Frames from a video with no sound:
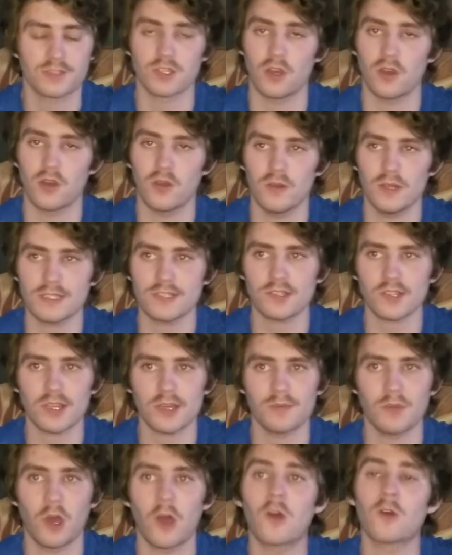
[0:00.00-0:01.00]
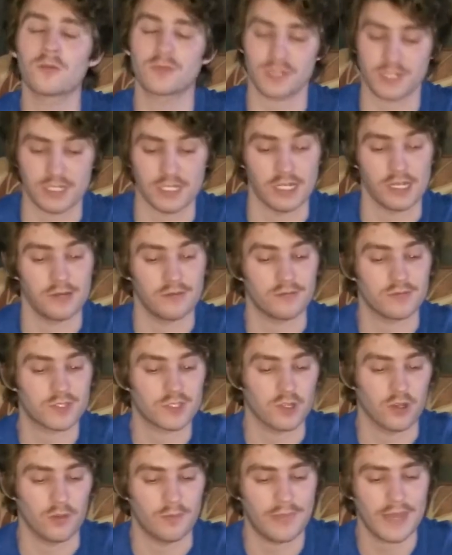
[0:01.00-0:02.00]
So let's look at Mahomes' team.
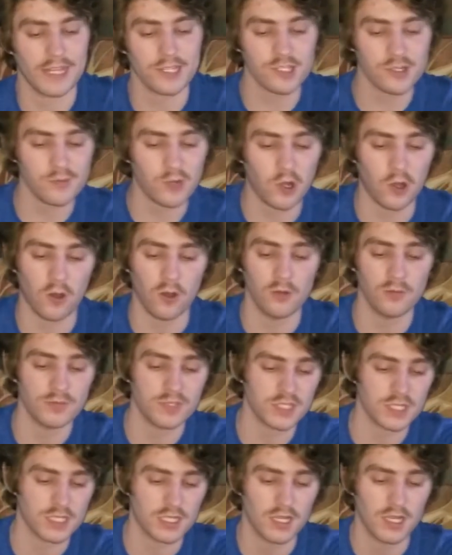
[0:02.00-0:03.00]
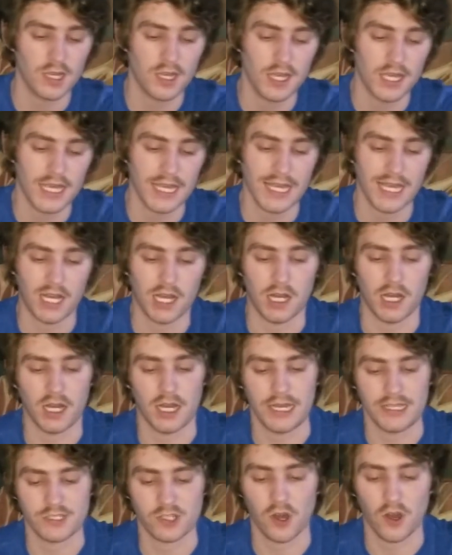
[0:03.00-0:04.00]
So Patrick Mahomes
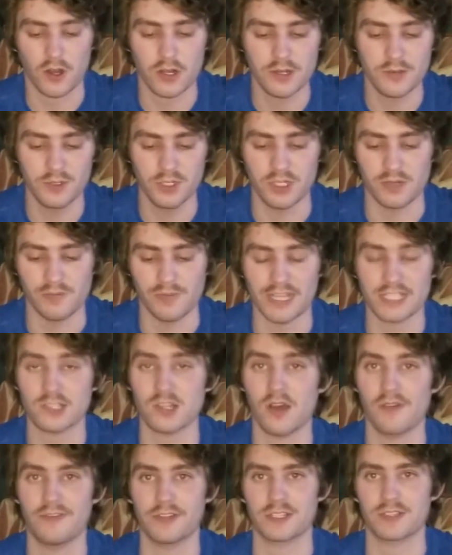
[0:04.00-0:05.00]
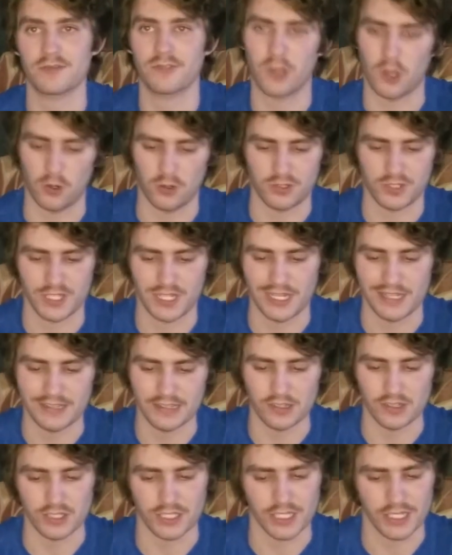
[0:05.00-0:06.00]
has arguably the best offensive coach
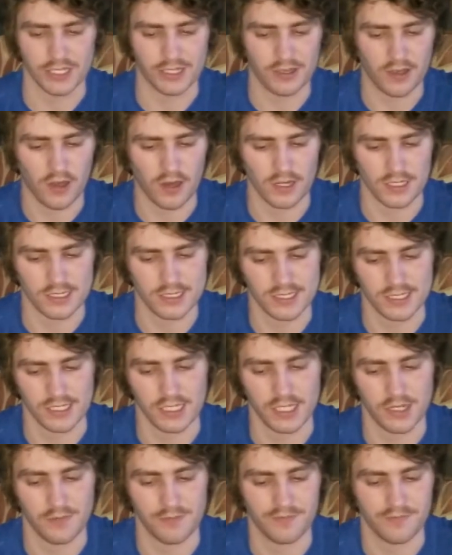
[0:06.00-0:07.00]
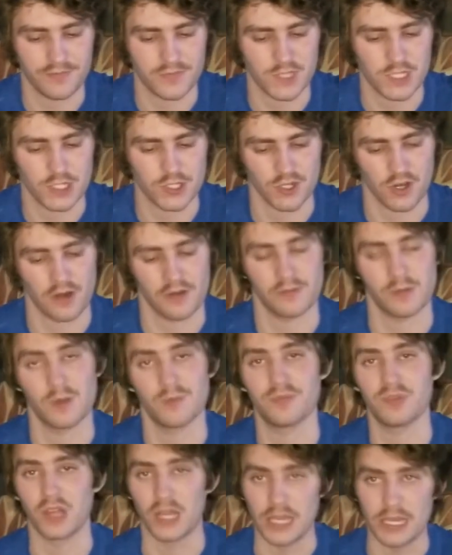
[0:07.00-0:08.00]
in the league on his team, drawing him
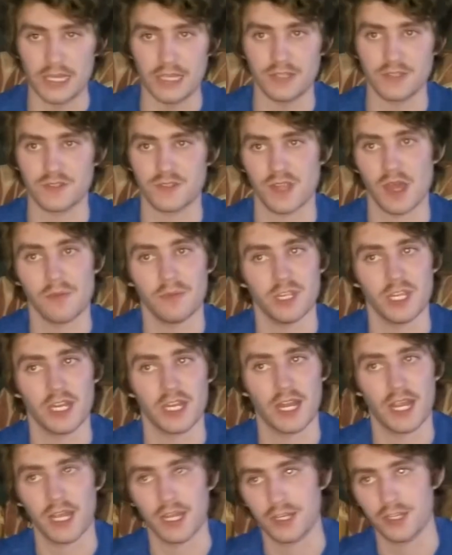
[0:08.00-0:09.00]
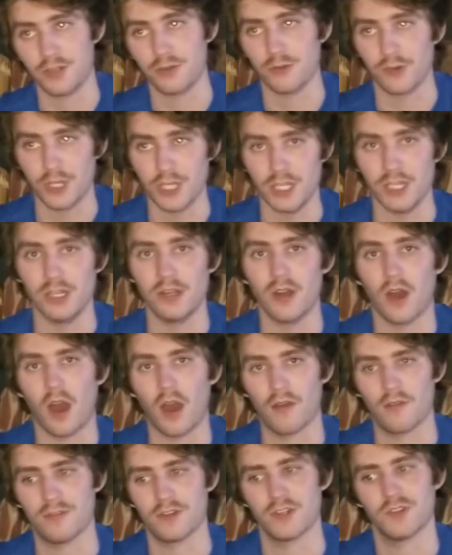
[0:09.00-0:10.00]
up plays, that being Andy Reid,
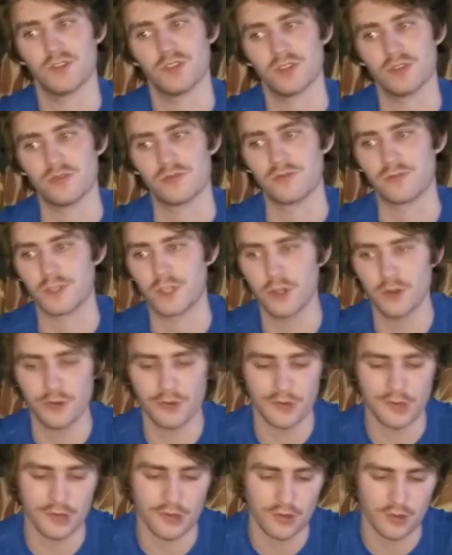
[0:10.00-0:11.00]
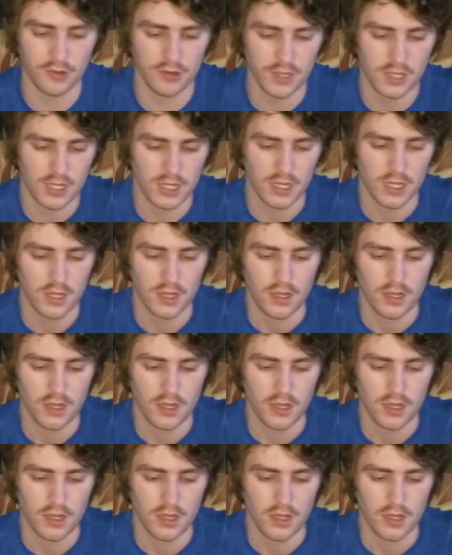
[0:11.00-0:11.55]
offensive guru.